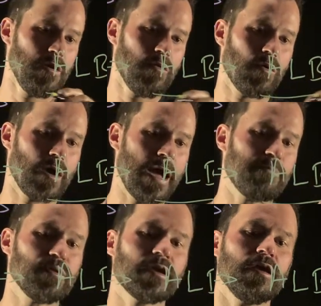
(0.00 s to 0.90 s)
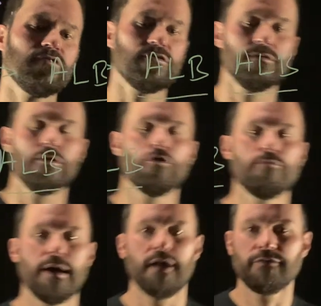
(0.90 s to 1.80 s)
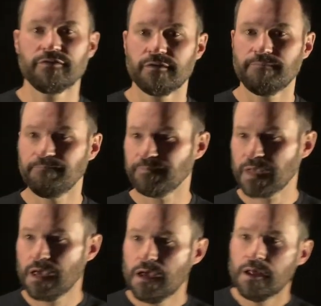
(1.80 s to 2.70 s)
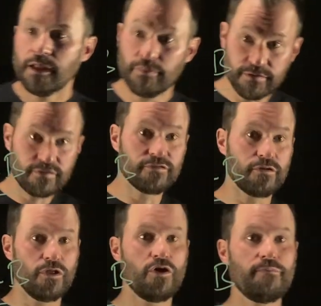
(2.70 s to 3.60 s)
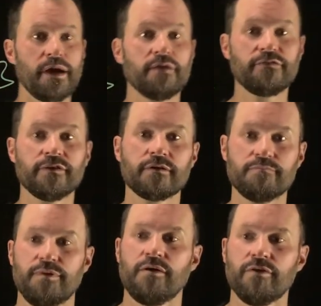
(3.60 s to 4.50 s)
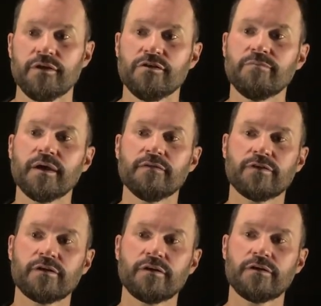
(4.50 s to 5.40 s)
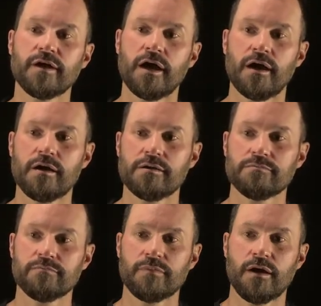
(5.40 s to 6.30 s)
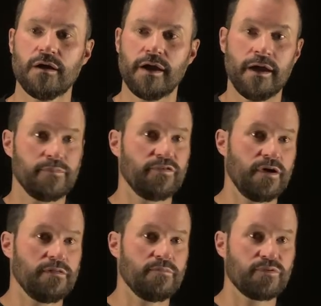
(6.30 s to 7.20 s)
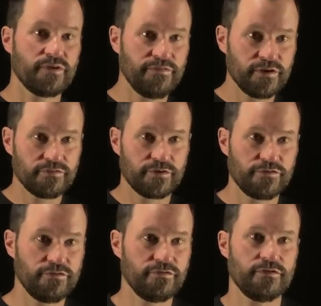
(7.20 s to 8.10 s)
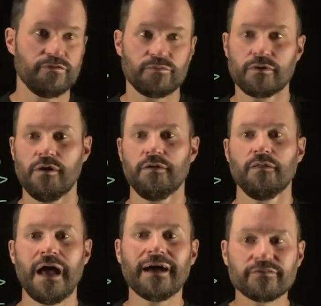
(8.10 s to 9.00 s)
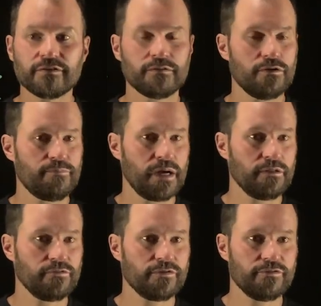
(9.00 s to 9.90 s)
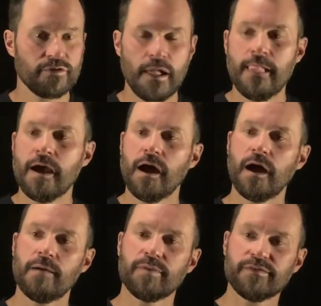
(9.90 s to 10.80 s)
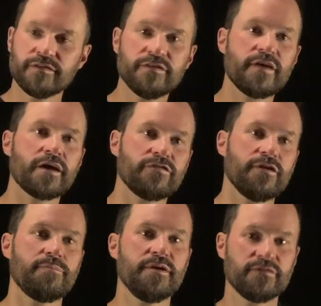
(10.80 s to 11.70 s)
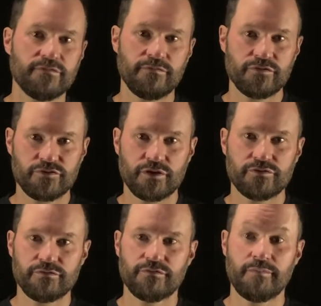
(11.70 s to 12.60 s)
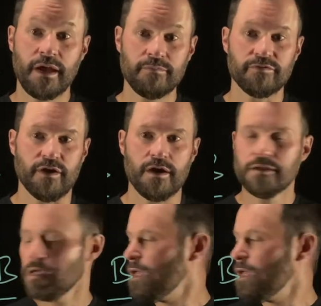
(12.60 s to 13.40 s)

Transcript: or Application Load Balancer. Now this is a load balancing component. You may have heard Amazon, the previous versions of these were called elastic load balancers. But this is actually a piece of infrastructure from Amazon